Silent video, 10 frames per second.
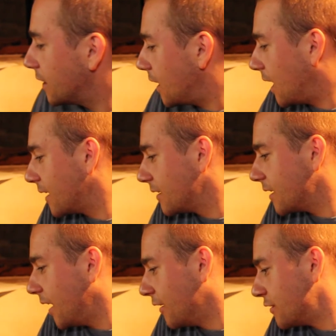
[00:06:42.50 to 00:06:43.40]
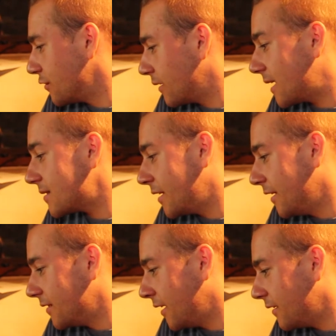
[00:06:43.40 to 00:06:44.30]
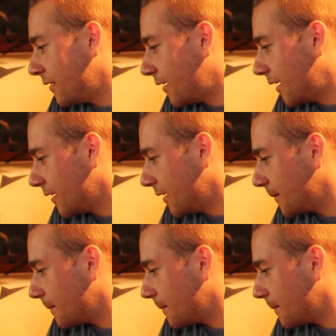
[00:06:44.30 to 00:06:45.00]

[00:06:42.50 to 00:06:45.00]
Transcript: And into the last heat, heat 9,